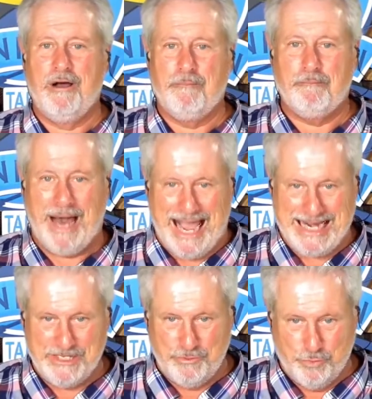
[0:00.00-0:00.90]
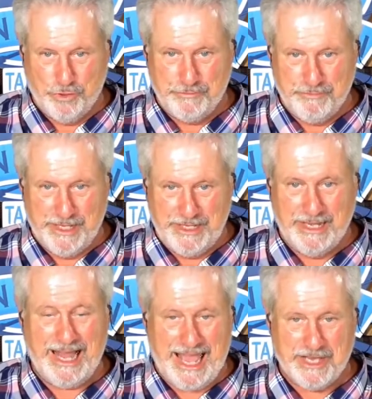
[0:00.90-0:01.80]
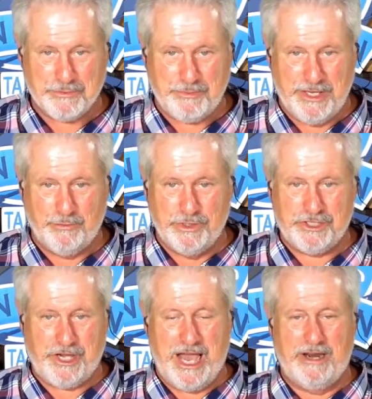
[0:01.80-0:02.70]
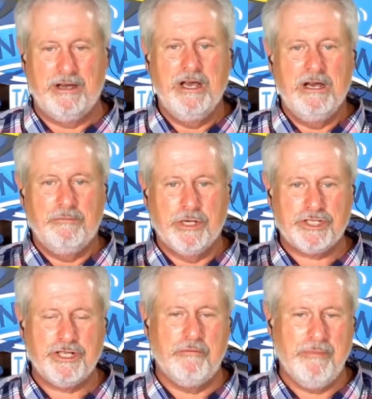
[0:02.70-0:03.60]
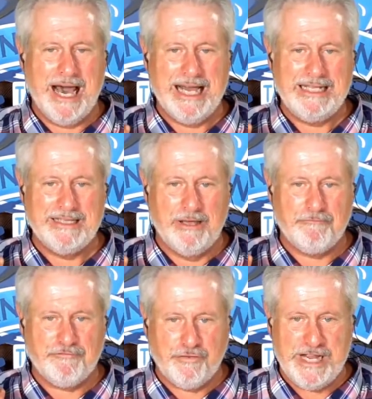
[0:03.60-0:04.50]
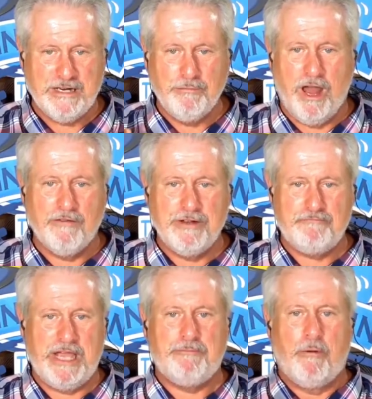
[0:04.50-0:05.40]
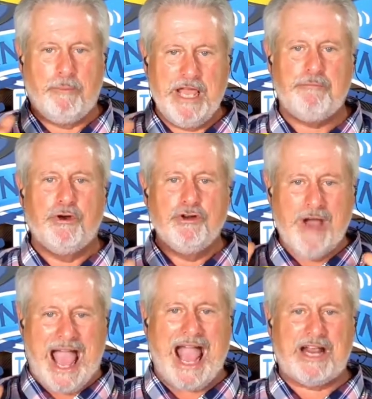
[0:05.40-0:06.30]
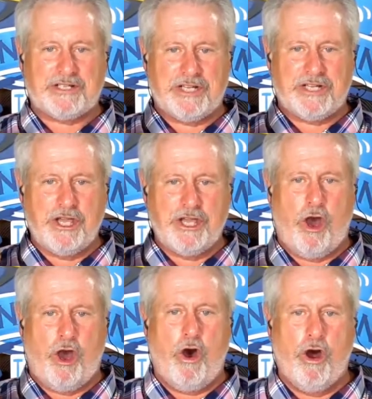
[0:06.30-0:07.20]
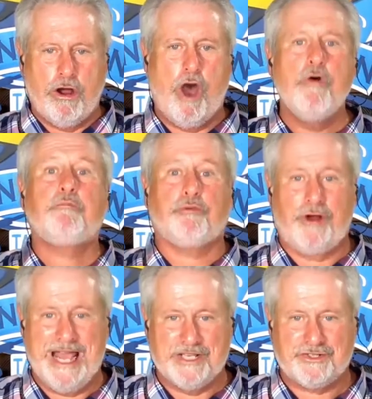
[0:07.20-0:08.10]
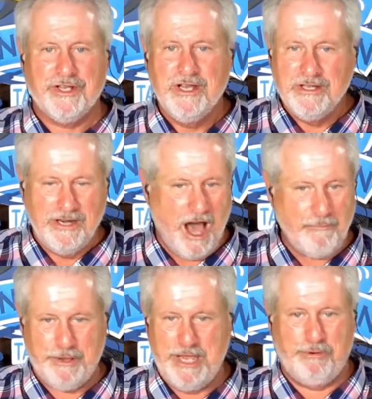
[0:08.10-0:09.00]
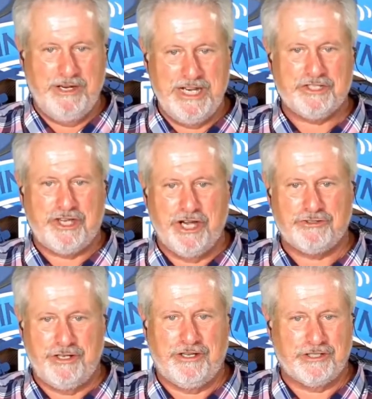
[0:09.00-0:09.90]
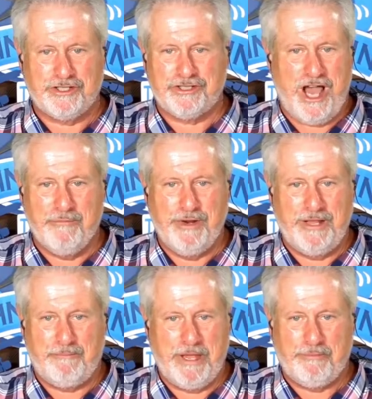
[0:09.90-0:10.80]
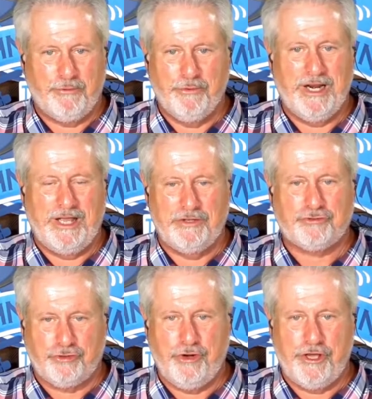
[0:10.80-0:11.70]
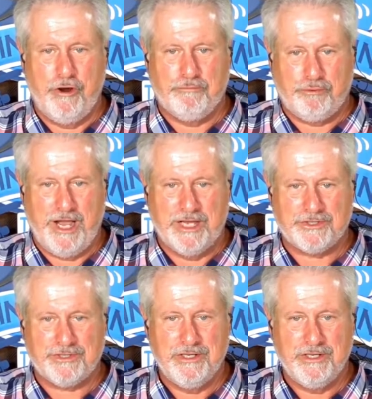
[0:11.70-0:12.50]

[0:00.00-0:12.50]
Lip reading: Biden would be and has been with China, but somebody that freedom-loving people who actually are oppressed, not people in this country, because there's not many people really truly oppressed,